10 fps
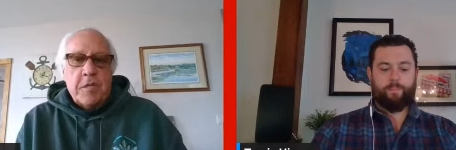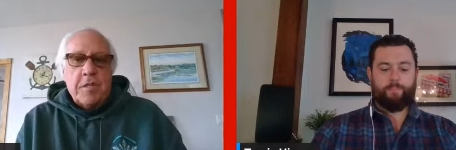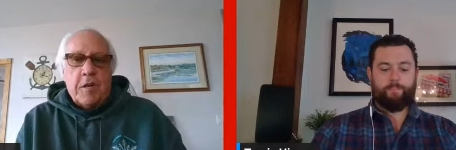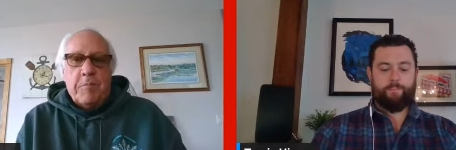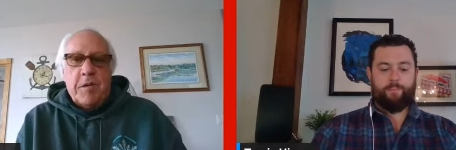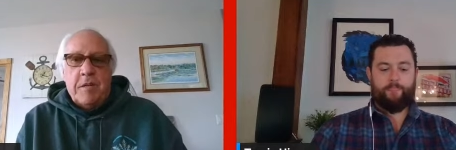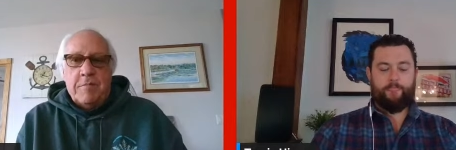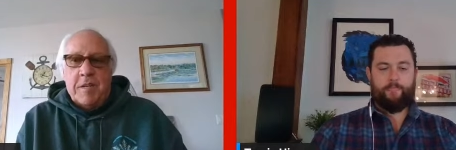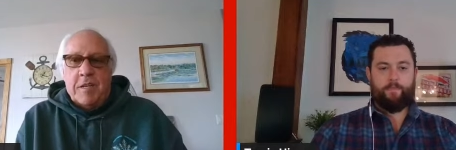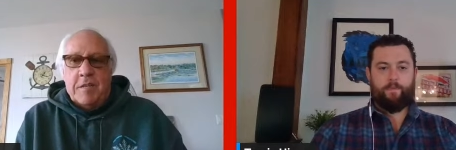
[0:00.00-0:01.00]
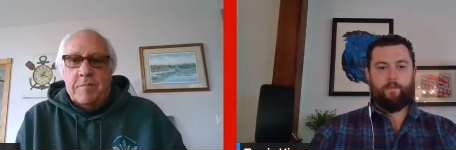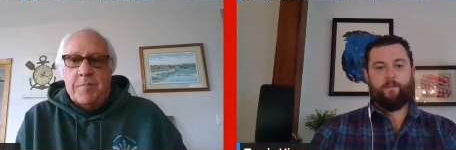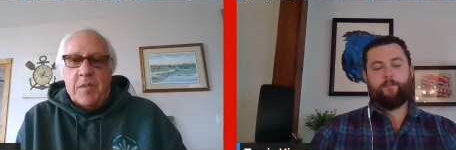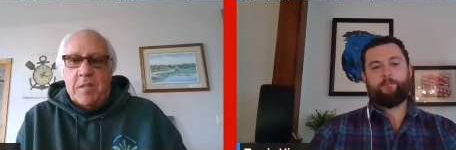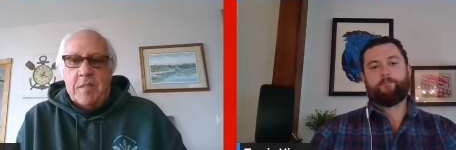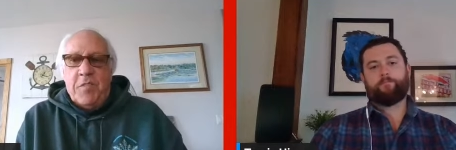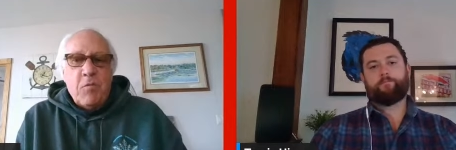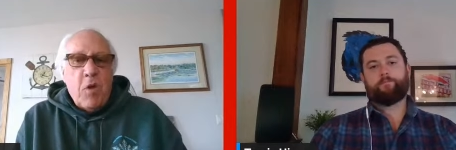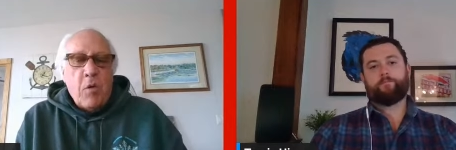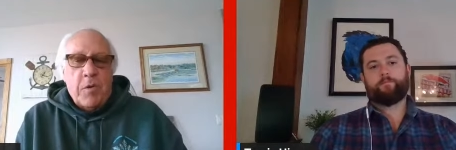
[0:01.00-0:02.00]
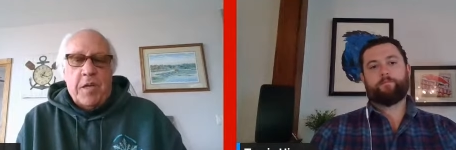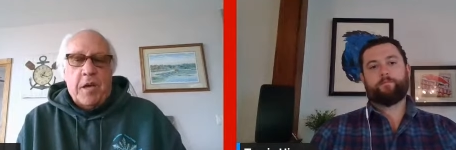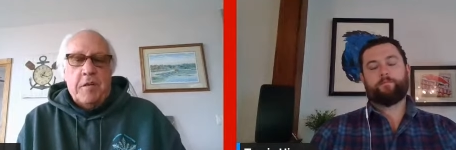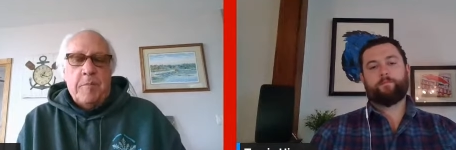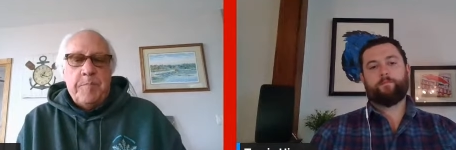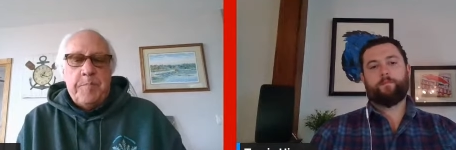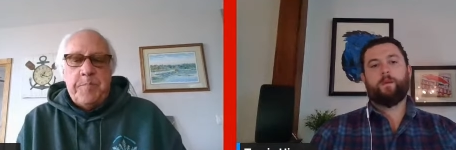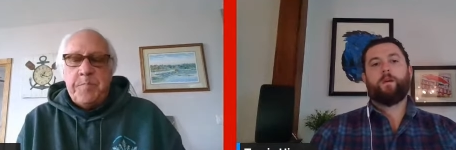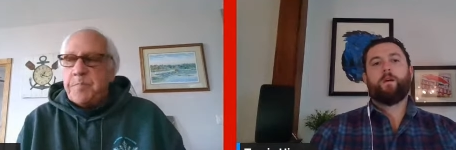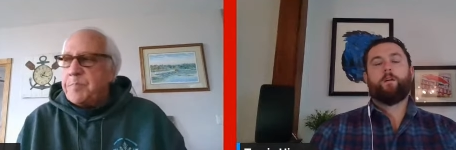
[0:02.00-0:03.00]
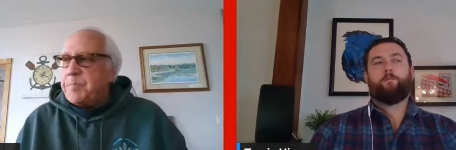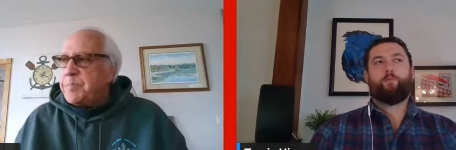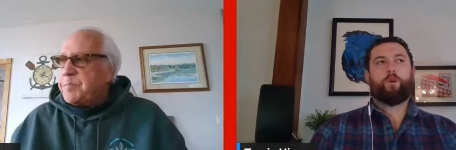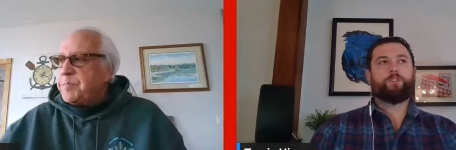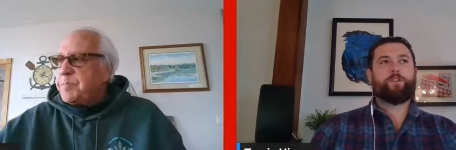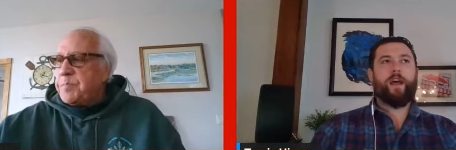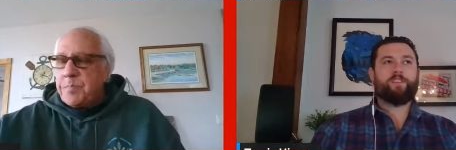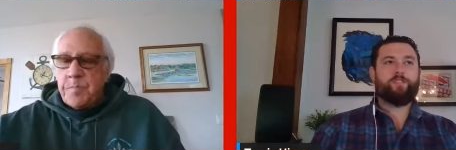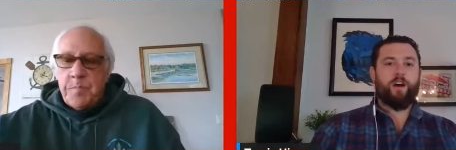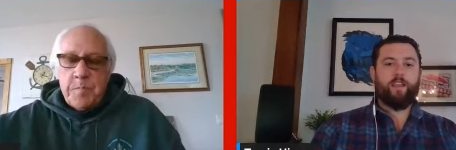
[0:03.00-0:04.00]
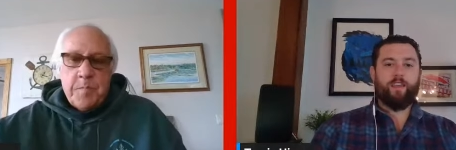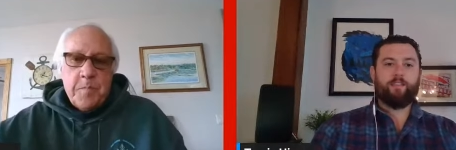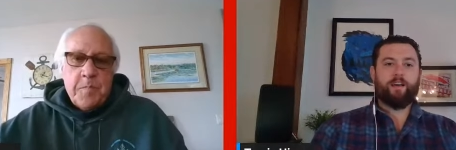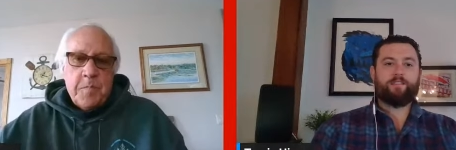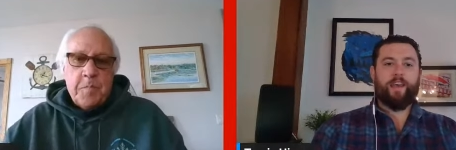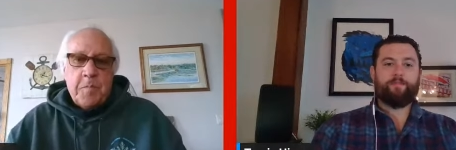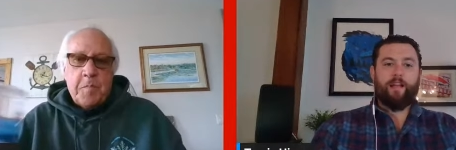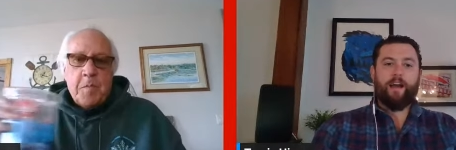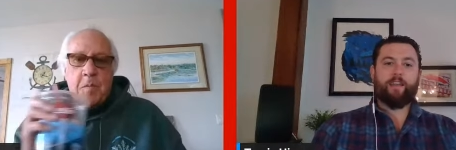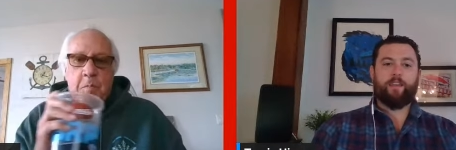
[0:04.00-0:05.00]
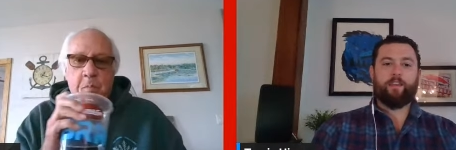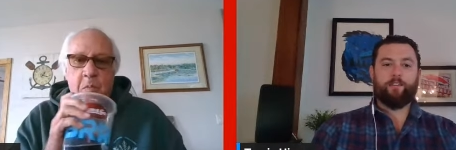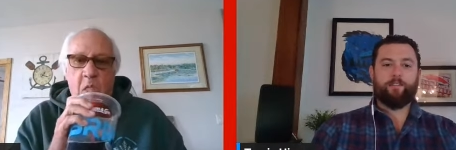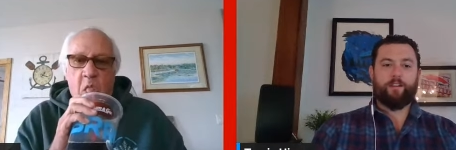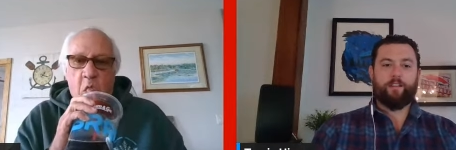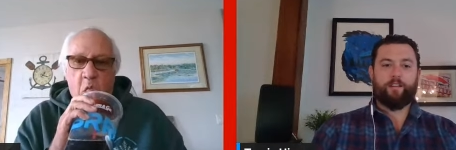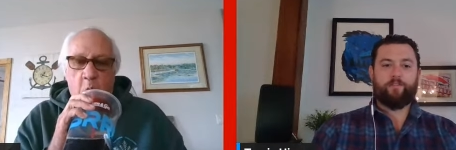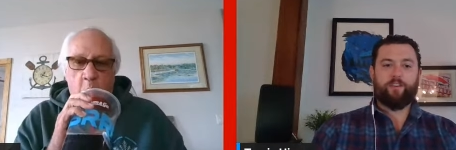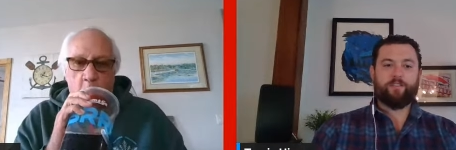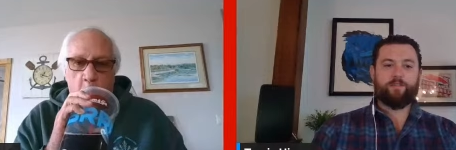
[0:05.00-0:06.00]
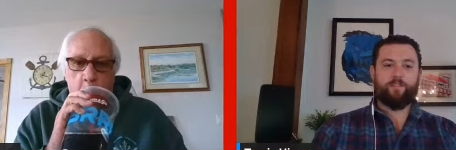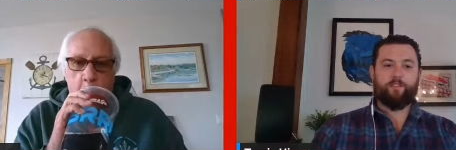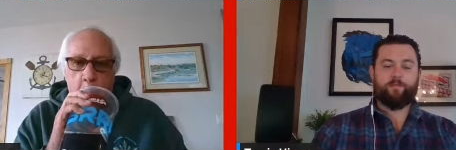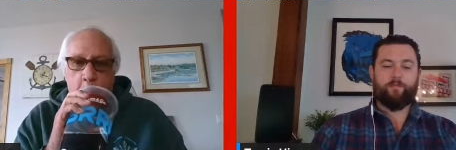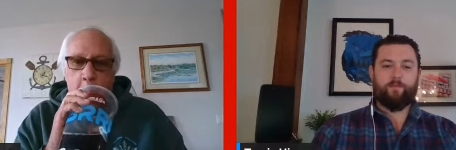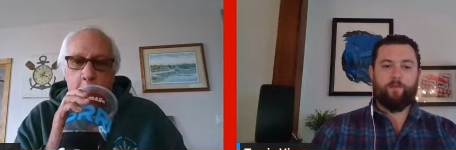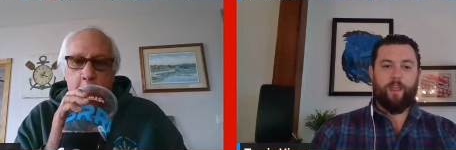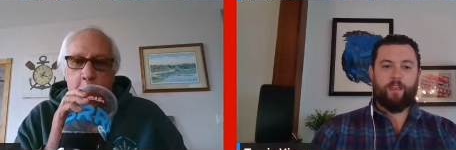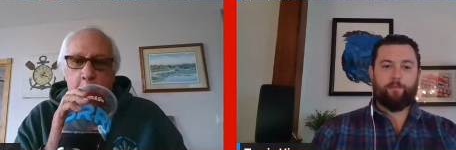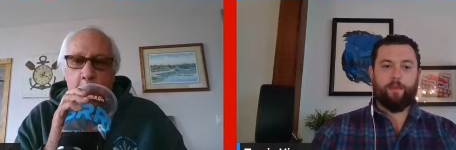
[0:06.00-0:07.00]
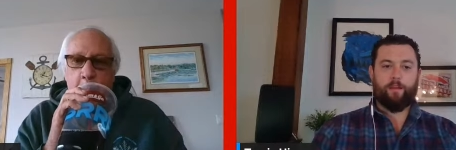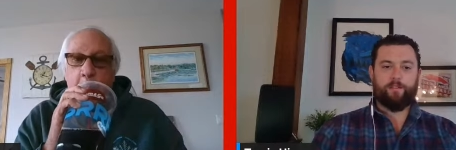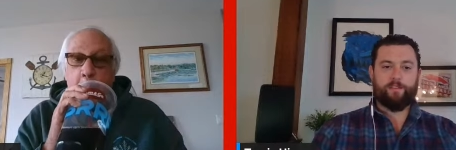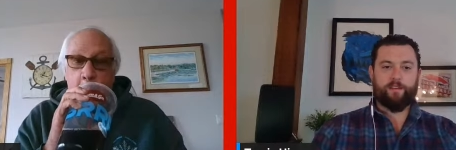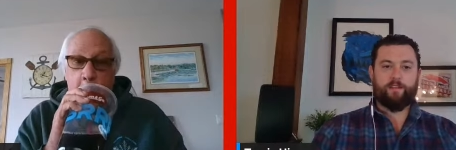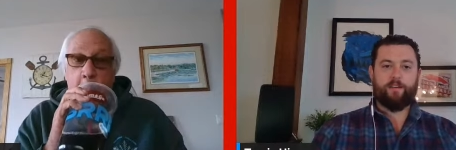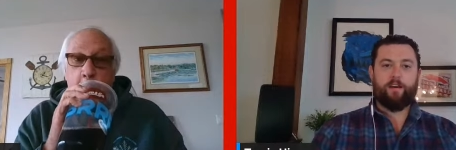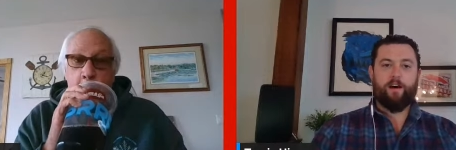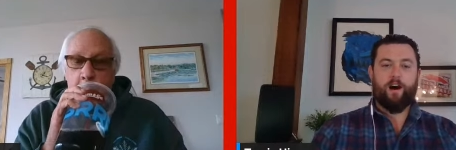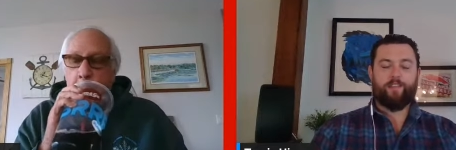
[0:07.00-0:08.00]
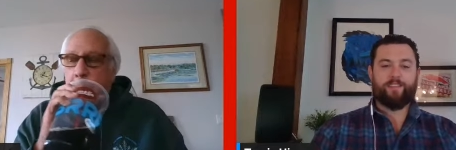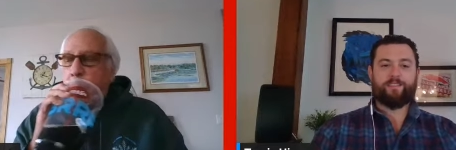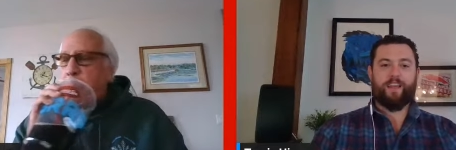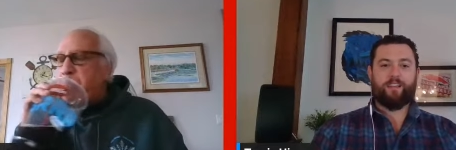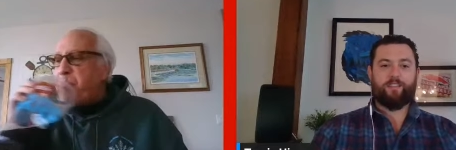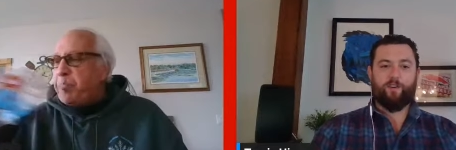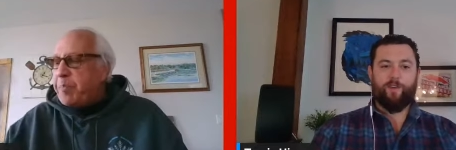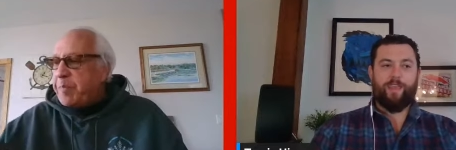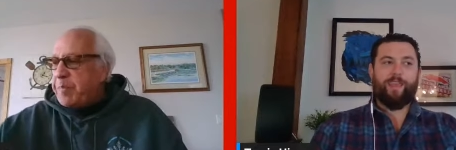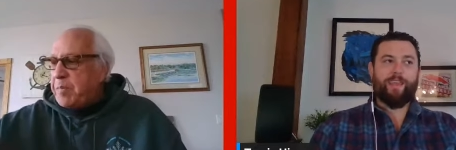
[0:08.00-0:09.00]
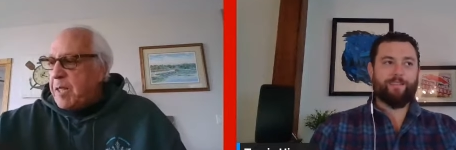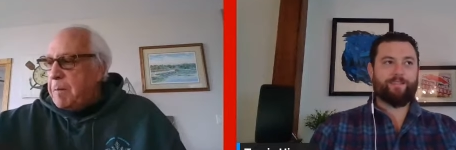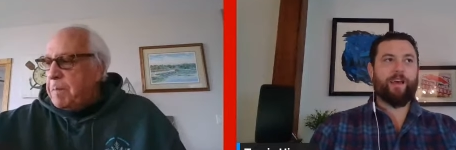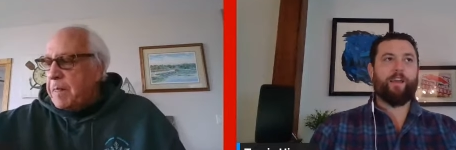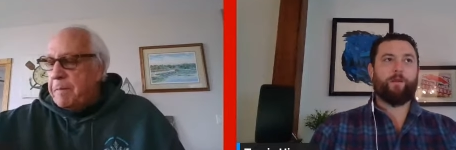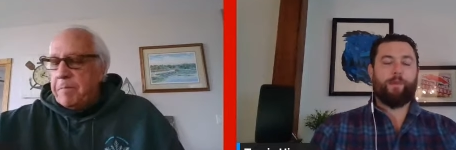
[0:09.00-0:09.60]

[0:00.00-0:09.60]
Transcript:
Speaker 1: a little bit, and, and nothing wrong with that. More trash
Speaker 2: talking, less headlocking. Heard it here first from Randy Peterson on the Cyclone Insider